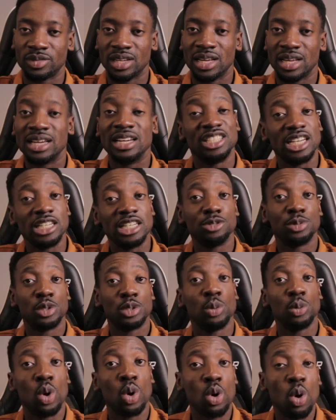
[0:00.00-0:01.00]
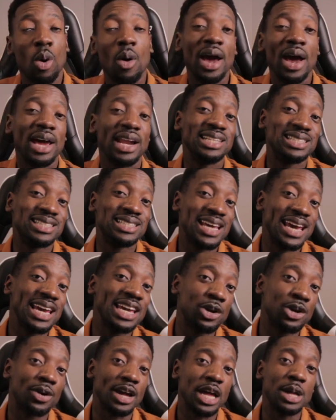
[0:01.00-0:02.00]
ChatGPT will go ahead and take your
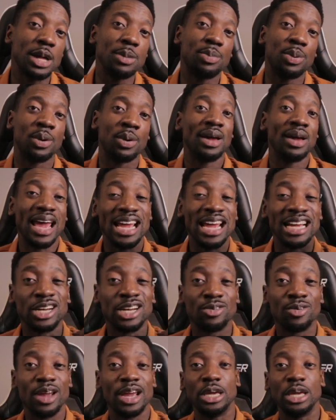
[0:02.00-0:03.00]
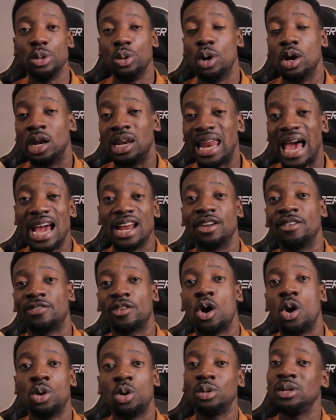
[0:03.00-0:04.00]
input and create you a line of
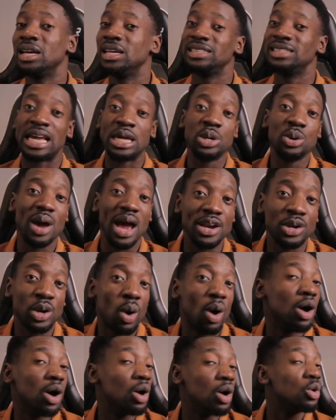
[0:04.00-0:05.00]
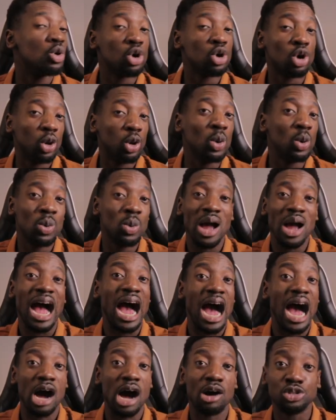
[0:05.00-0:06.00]
code that you had no clue
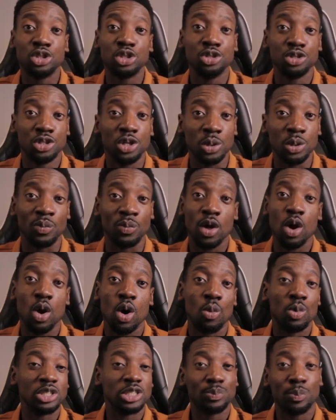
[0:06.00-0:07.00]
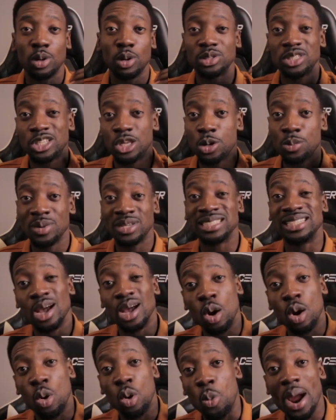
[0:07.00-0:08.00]
how to do, which puts humans
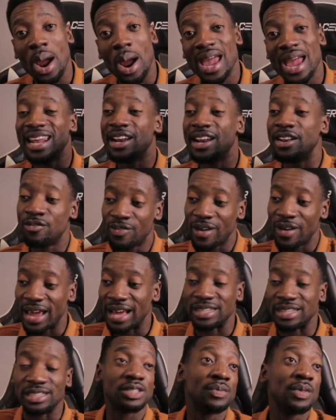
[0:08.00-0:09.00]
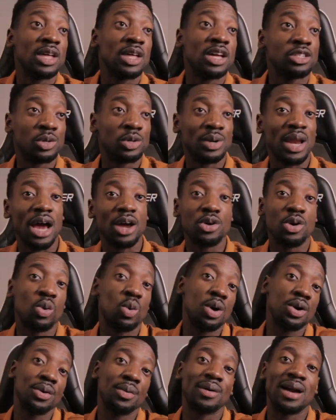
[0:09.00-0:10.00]
way in advance. So now you're
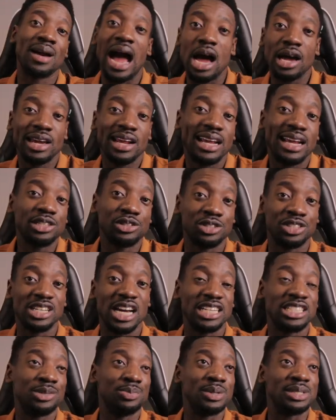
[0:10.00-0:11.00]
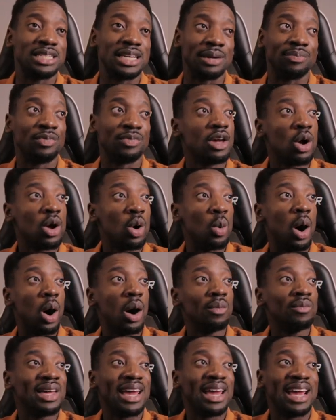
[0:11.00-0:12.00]
wondering, how can I get to ChatGPT? Well,
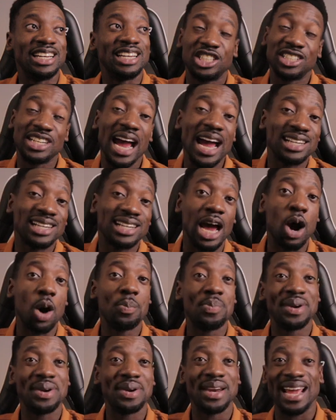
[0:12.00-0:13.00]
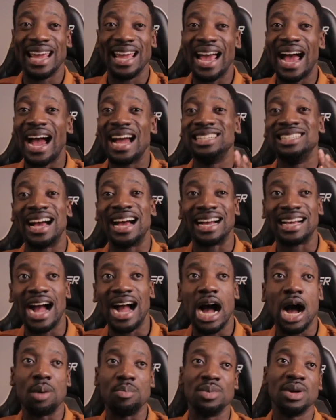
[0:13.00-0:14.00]
it's chat.openai.com.